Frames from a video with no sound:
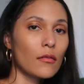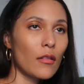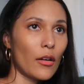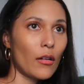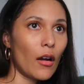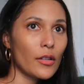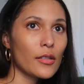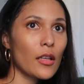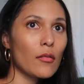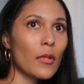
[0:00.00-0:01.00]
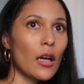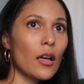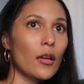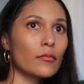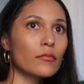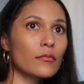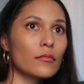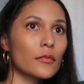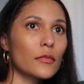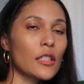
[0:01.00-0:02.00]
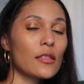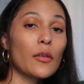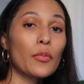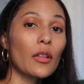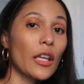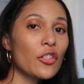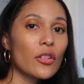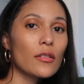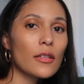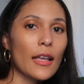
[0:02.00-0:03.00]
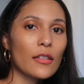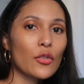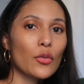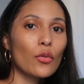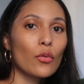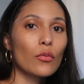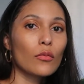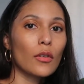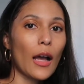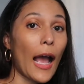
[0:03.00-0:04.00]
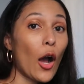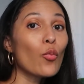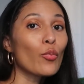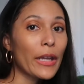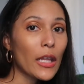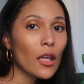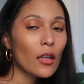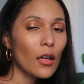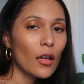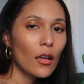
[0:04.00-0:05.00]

there are some um, stipulations as to how many